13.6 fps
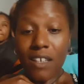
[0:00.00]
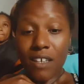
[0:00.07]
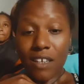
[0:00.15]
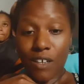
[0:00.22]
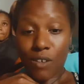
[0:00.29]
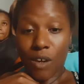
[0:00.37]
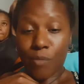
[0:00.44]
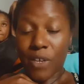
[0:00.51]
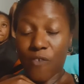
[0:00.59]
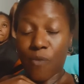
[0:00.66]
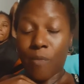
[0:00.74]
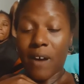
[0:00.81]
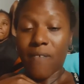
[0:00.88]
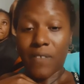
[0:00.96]
You know, I'm here
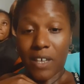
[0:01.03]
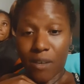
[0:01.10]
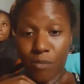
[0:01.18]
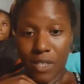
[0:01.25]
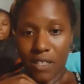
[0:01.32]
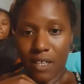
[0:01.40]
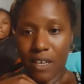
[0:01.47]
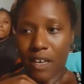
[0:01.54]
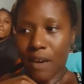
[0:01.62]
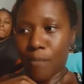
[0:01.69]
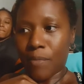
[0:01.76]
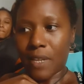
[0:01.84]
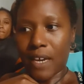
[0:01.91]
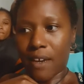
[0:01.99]
for my family. Like,
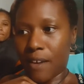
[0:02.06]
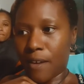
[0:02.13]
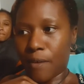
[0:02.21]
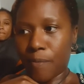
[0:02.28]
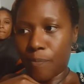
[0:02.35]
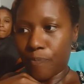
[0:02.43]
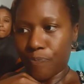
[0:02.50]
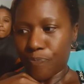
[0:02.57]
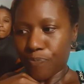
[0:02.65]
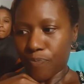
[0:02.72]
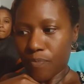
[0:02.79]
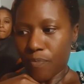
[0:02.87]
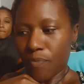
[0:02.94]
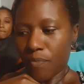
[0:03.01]

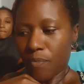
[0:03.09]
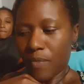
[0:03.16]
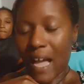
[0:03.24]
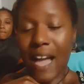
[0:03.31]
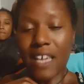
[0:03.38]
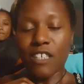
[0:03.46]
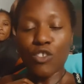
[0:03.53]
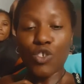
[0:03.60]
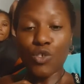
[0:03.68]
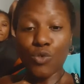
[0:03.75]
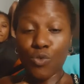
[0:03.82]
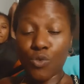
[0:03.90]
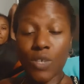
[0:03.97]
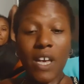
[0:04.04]
I can
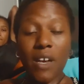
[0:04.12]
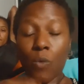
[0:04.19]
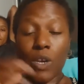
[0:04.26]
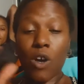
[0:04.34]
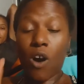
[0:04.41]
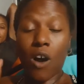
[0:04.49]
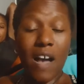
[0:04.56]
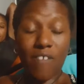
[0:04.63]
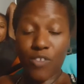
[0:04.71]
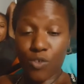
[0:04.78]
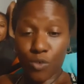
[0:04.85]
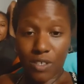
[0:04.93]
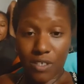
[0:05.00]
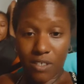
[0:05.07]
choose. We all have
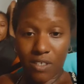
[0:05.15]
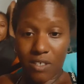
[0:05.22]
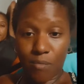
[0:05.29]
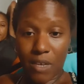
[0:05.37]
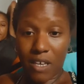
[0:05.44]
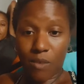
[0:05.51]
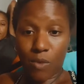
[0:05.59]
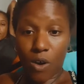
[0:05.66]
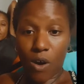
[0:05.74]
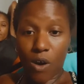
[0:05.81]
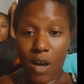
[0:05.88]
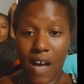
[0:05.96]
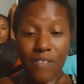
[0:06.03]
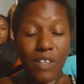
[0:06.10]
choices to make. We
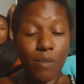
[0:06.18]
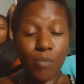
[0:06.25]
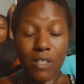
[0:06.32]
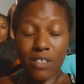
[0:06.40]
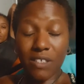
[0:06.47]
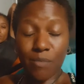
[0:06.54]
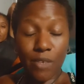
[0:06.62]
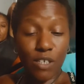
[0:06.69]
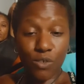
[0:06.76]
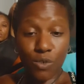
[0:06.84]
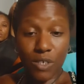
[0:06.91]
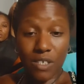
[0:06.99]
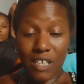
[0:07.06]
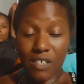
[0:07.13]
all have the ability to make a
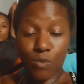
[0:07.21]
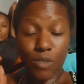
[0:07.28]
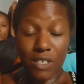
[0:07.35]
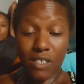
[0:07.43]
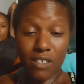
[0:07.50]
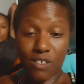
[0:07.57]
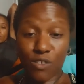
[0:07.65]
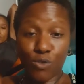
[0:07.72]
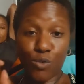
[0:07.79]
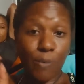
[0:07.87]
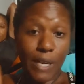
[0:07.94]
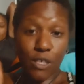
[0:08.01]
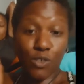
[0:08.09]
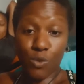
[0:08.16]
choice. That's what it is. You
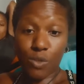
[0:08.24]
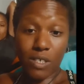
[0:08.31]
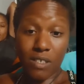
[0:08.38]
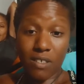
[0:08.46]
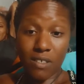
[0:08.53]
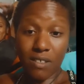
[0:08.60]
make a choice.